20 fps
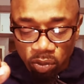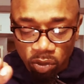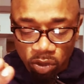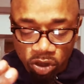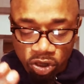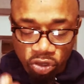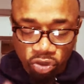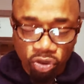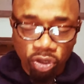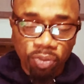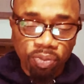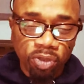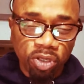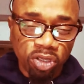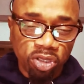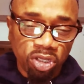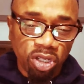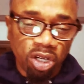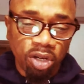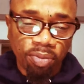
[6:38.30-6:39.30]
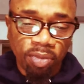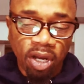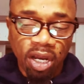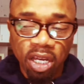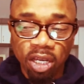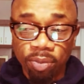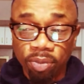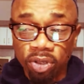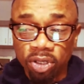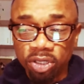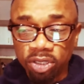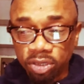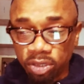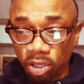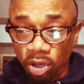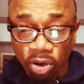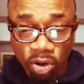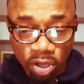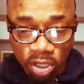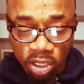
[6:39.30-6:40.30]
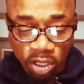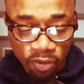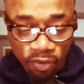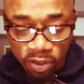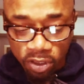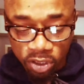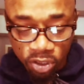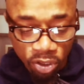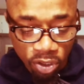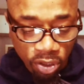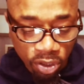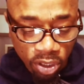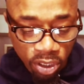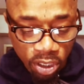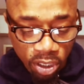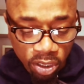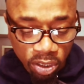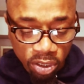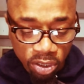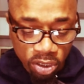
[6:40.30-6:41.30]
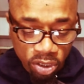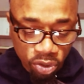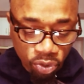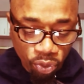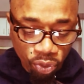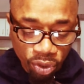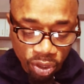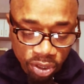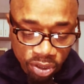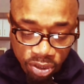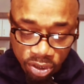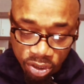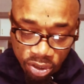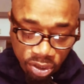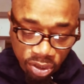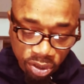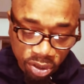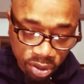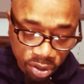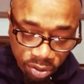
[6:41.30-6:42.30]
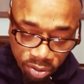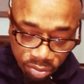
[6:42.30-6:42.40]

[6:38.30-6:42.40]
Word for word: scripted Jeremiah, but it's all of it's gonna lead. The stories are just